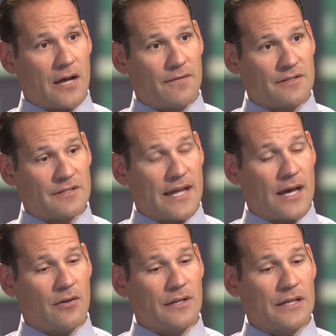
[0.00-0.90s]
office
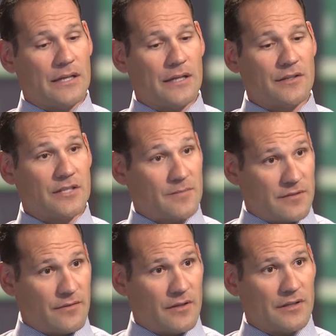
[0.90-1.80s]
down in
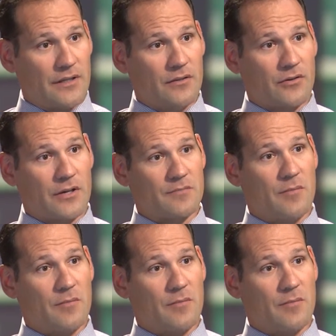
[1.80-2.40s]
Simpsonville at the Hillcrest